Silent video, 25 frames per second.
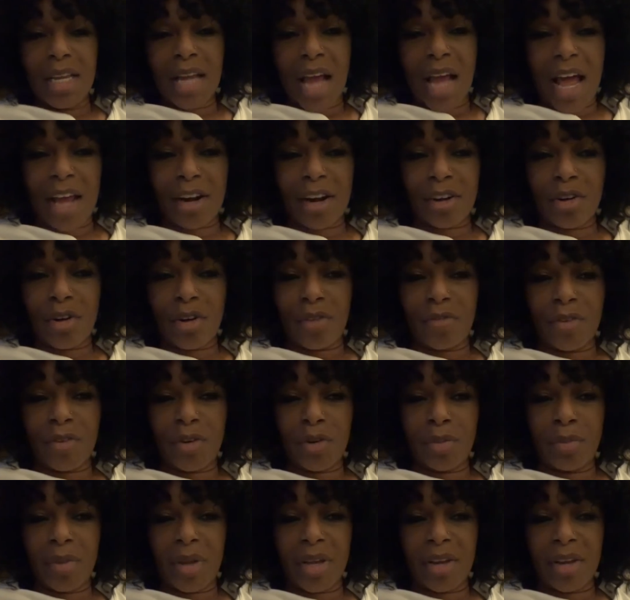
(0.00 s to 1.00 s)
I don't know if
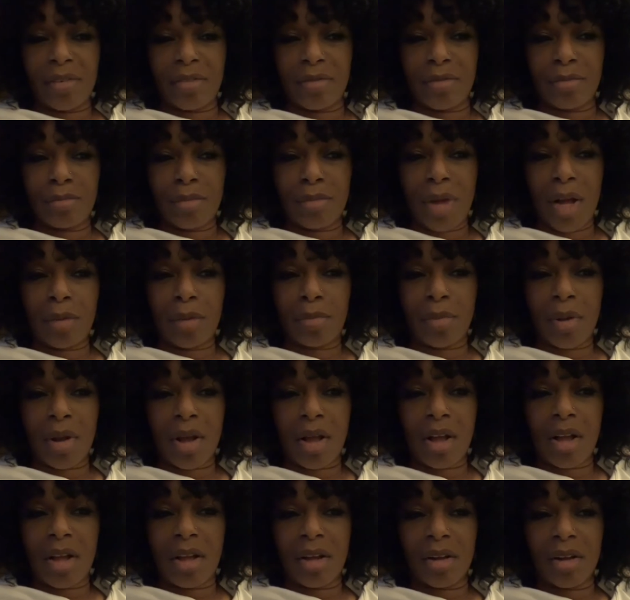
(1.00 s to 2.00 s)
it'll be a
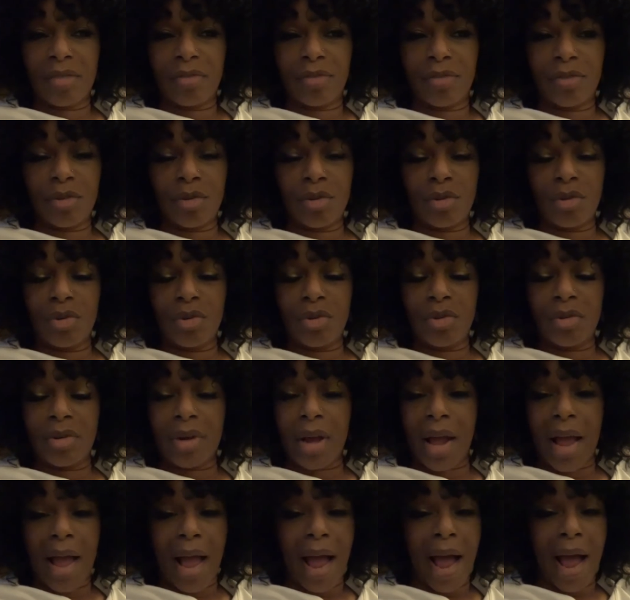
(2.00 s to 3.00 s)
mukbang, food,
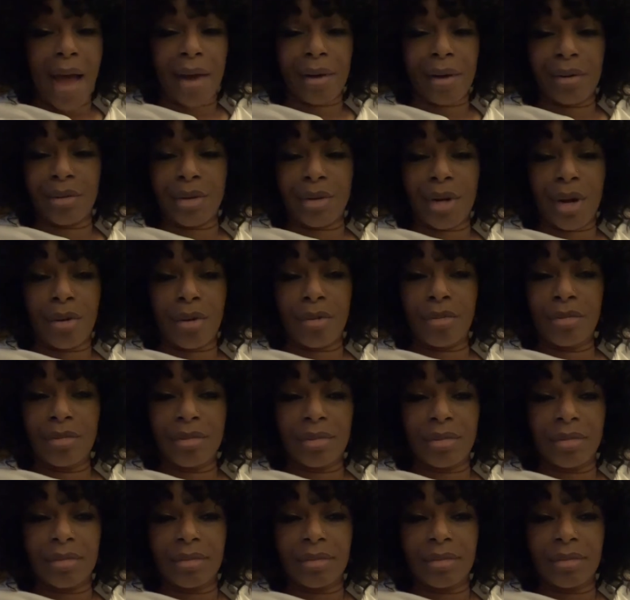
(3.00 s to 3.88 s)
I don't know.